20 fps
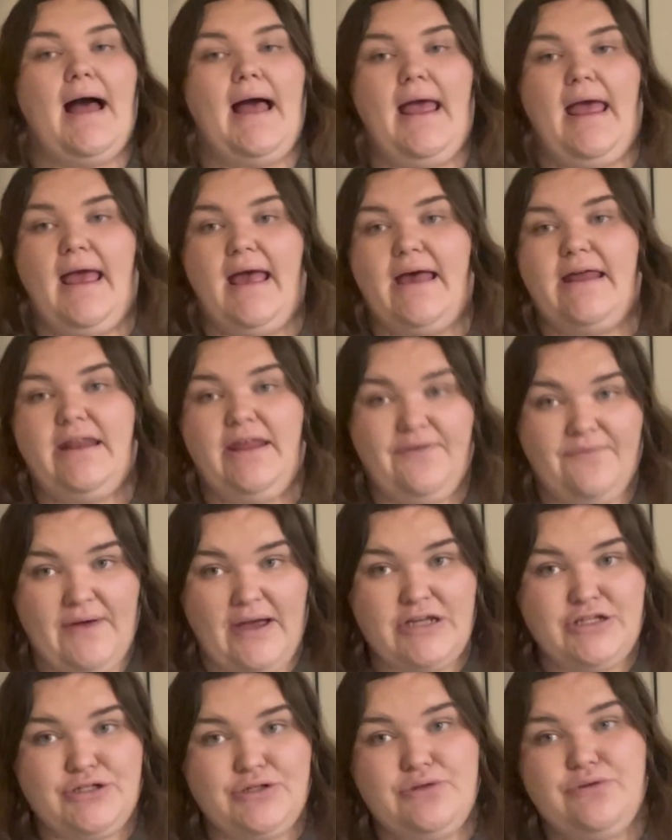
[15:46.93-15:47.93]
And if
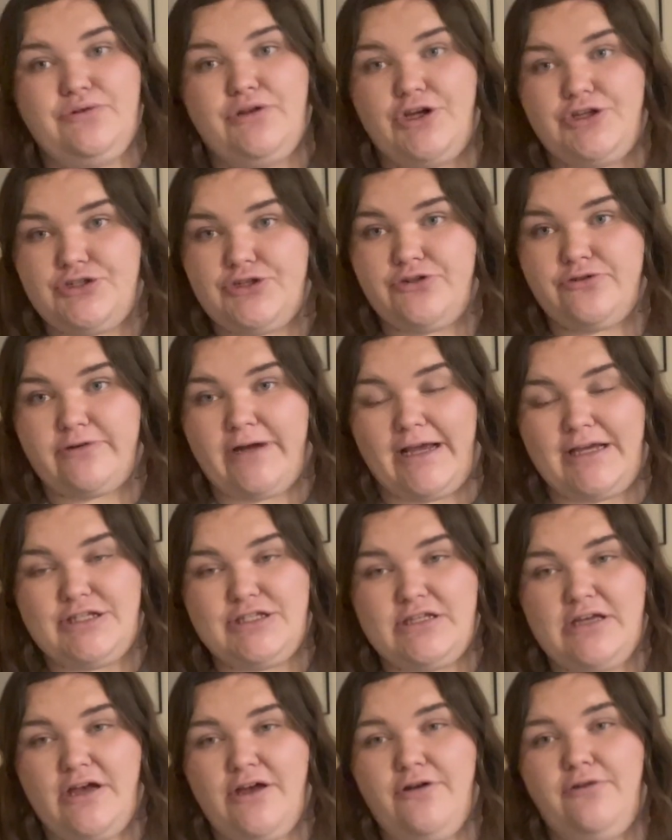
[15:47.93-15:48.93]
I do, those are direct
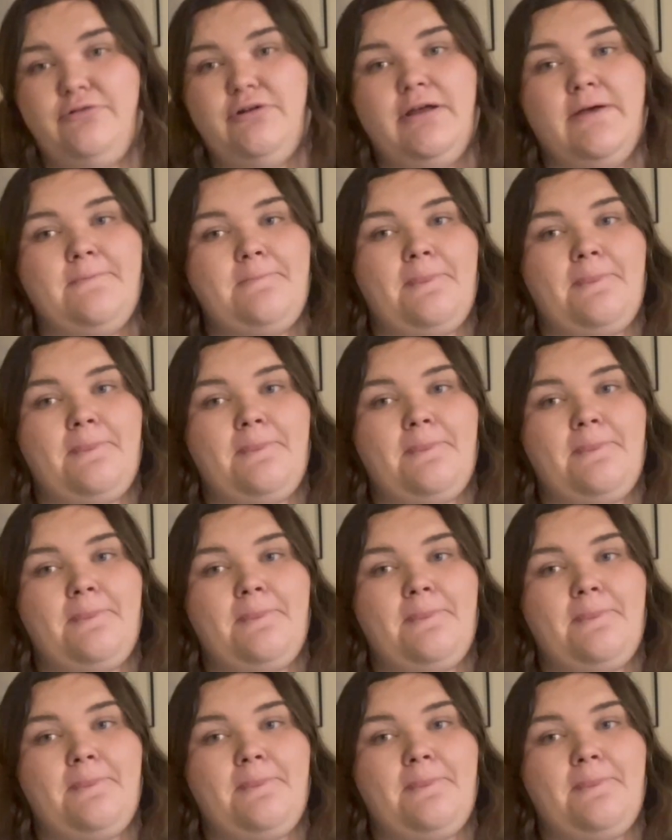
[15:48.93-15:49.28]
sown.